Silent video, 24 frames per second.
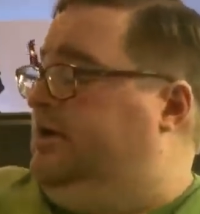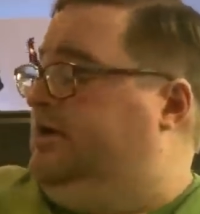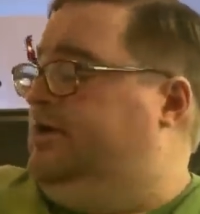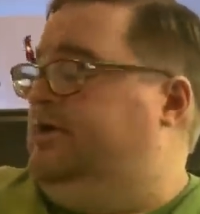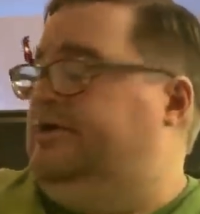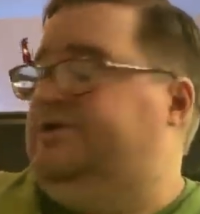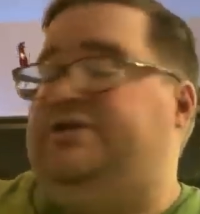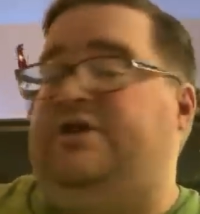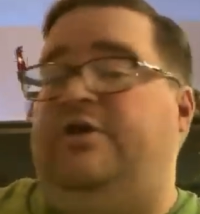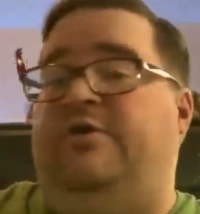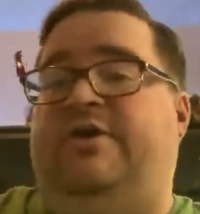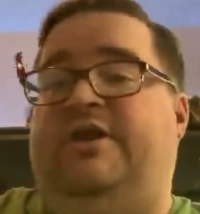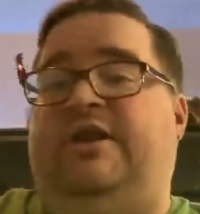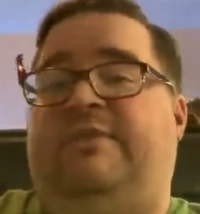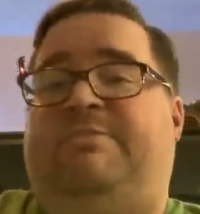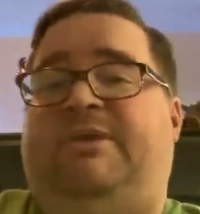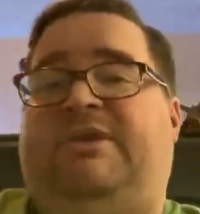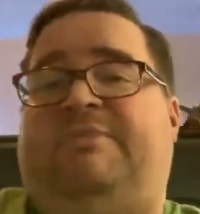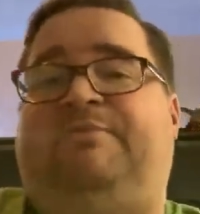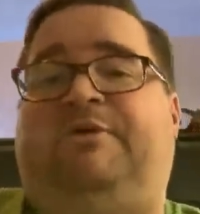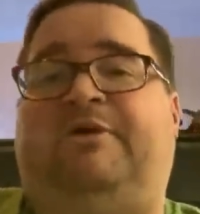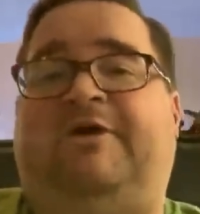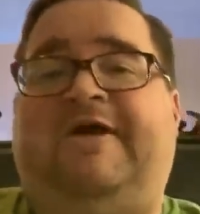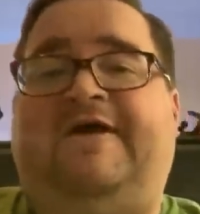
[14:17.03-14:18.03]
So, any
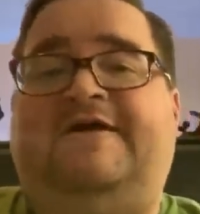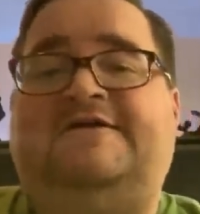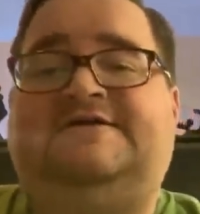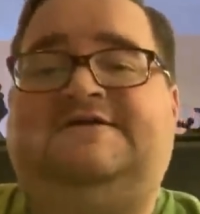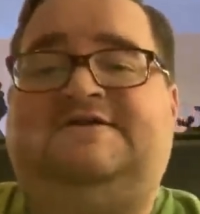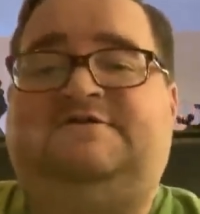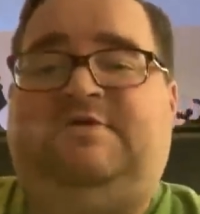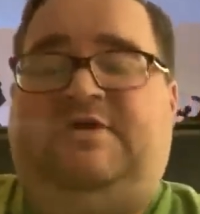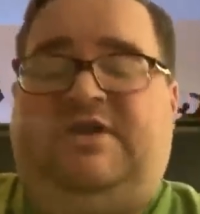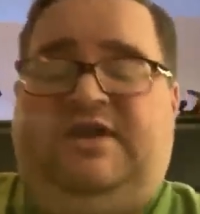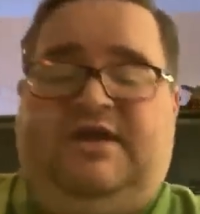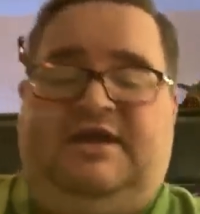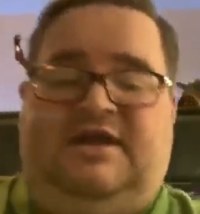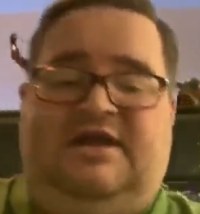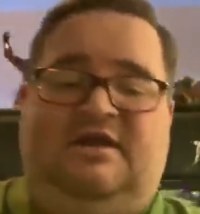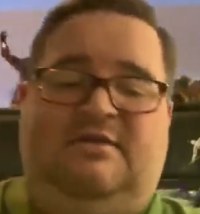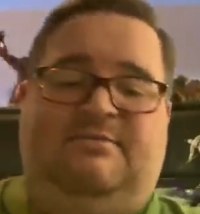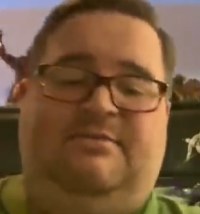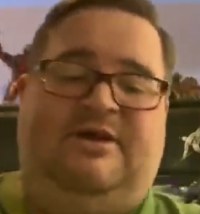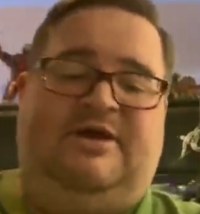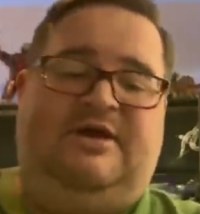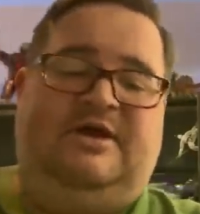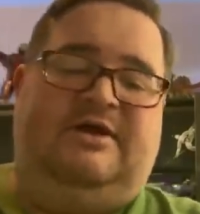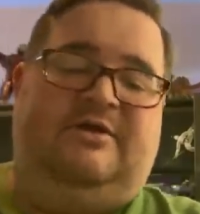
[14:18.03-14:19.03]
big plans this weekend?
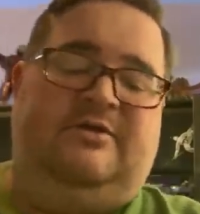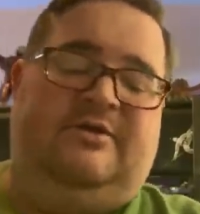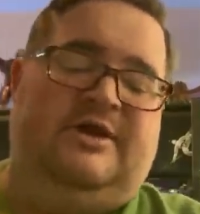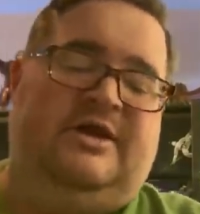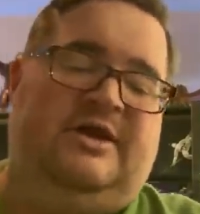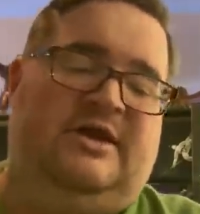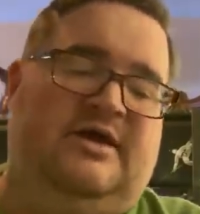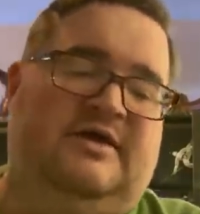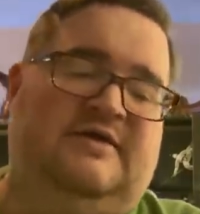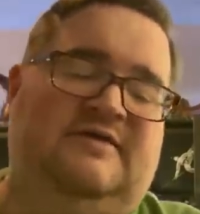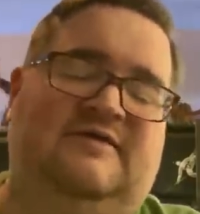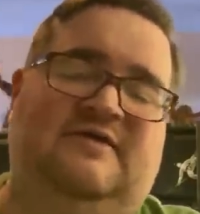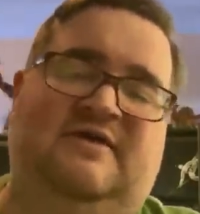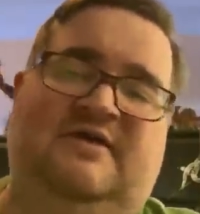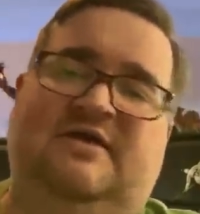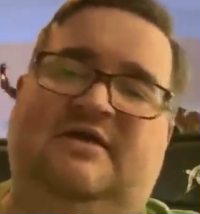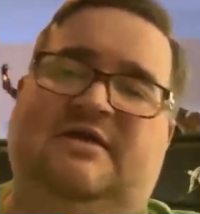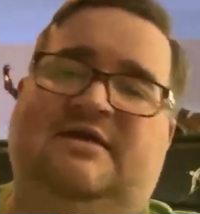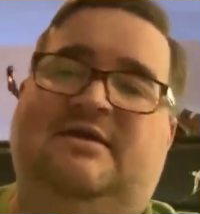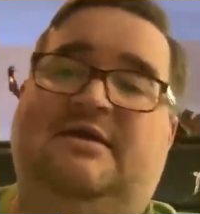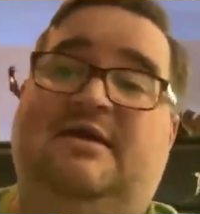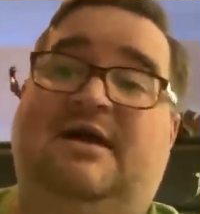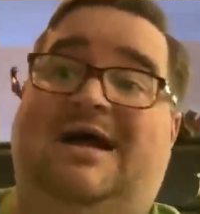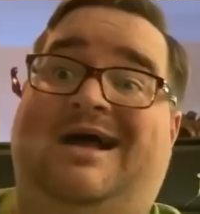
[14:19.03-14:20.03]
Anybody going
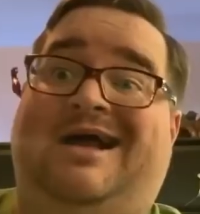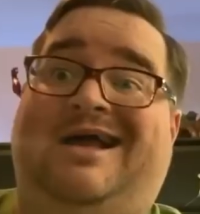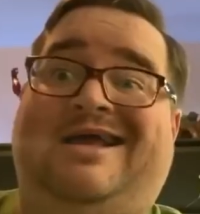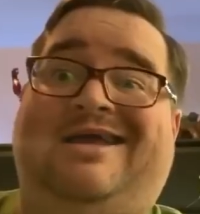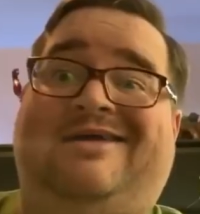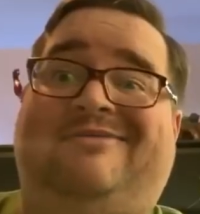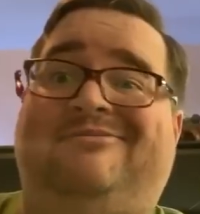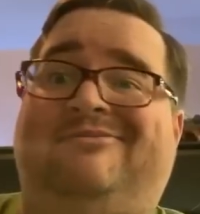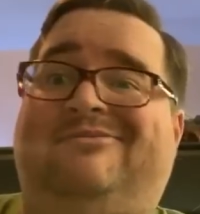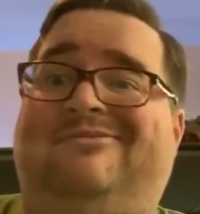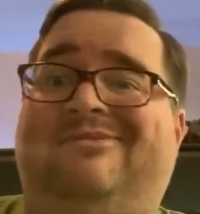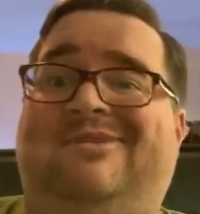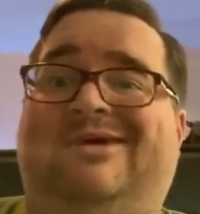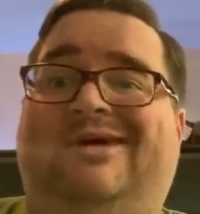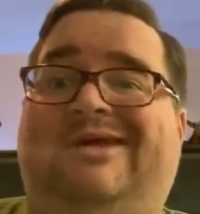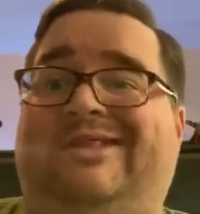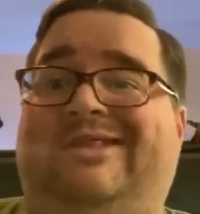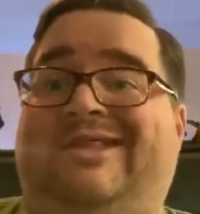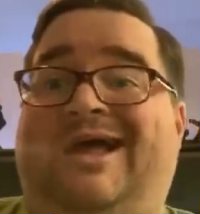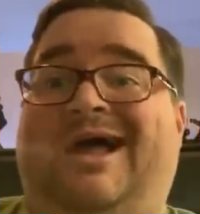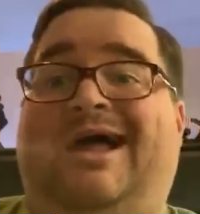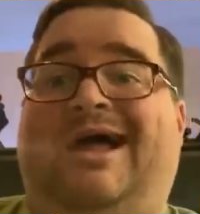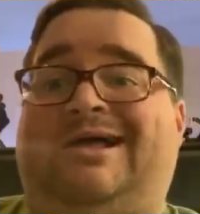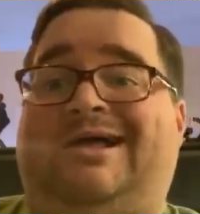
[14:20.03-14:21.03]
hunting? I am
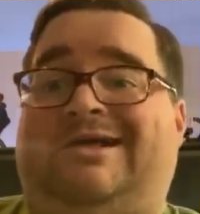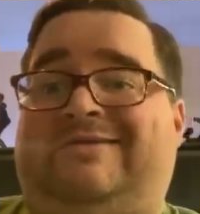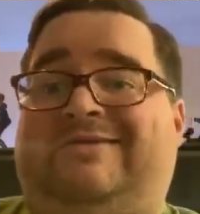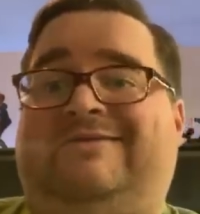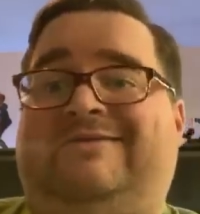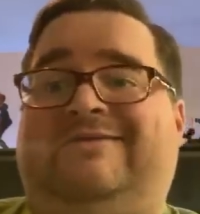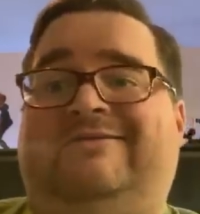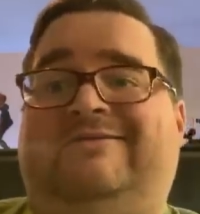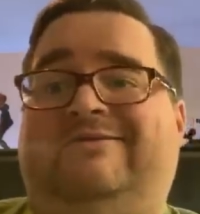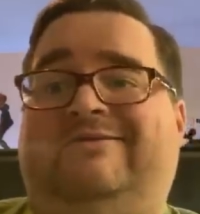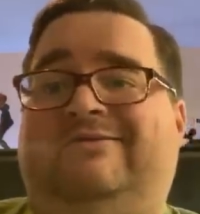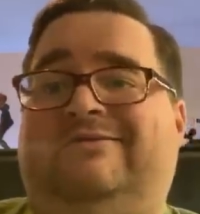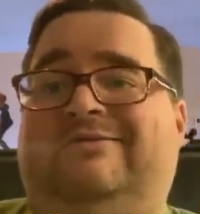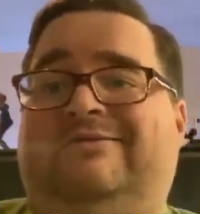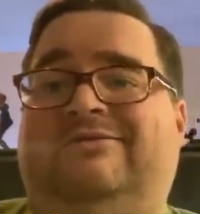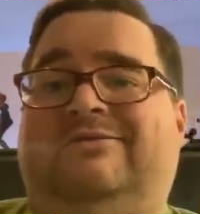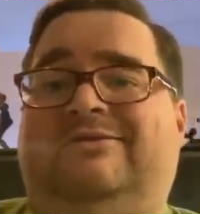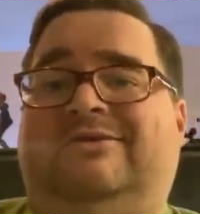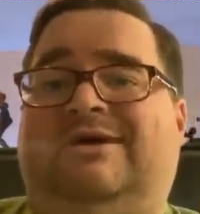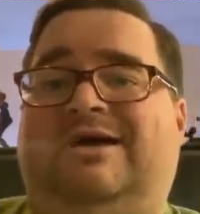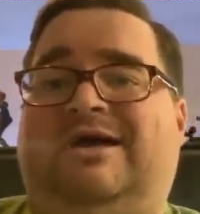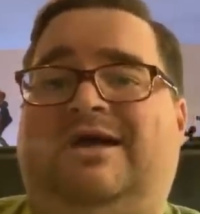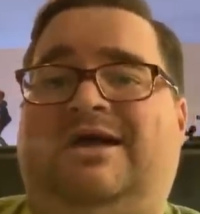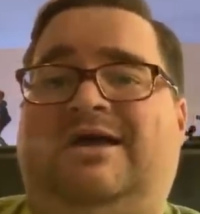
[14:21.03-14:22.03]
not.
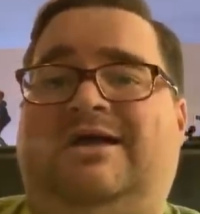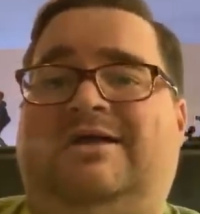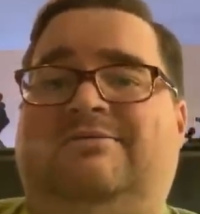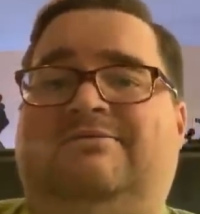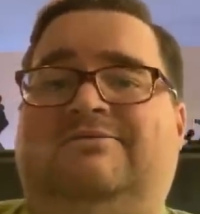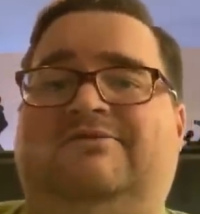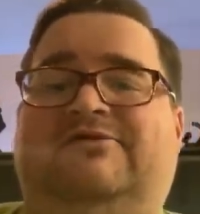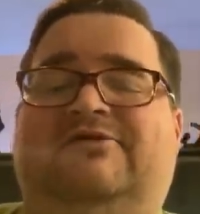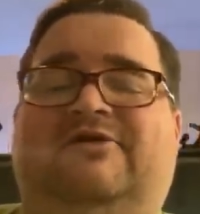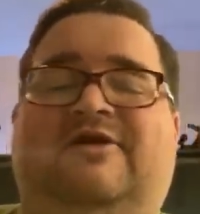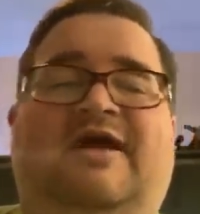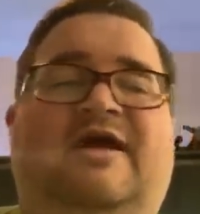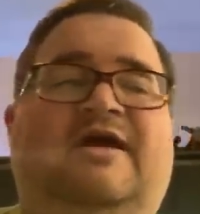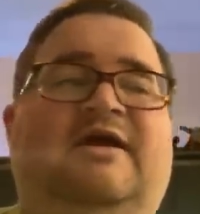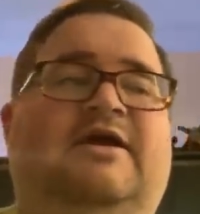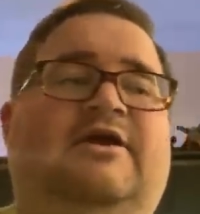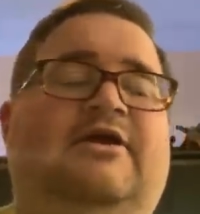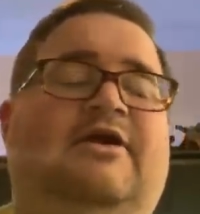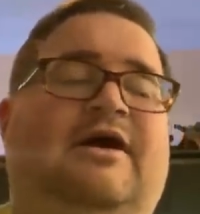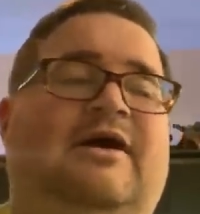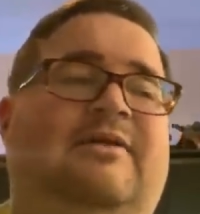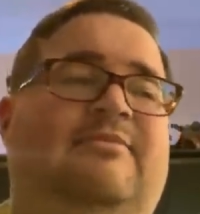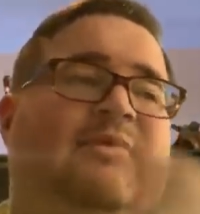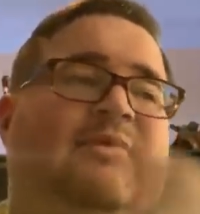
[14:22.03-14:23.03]
I am staying
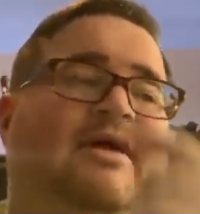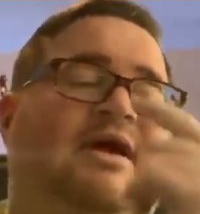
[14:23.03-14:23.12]
here. I